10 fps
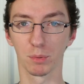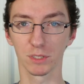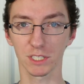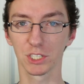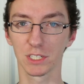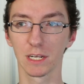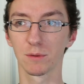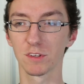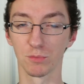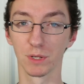prediction
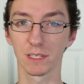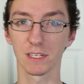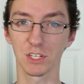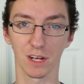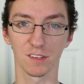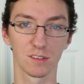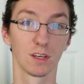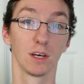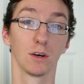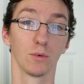here is really just
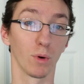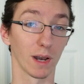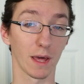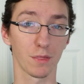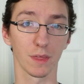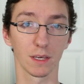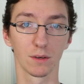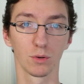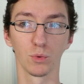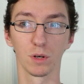what I think
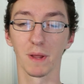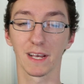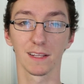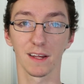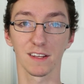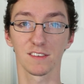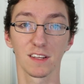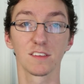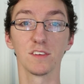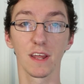would make a lot of
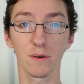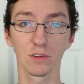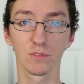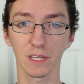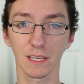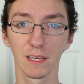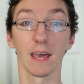sense narratively,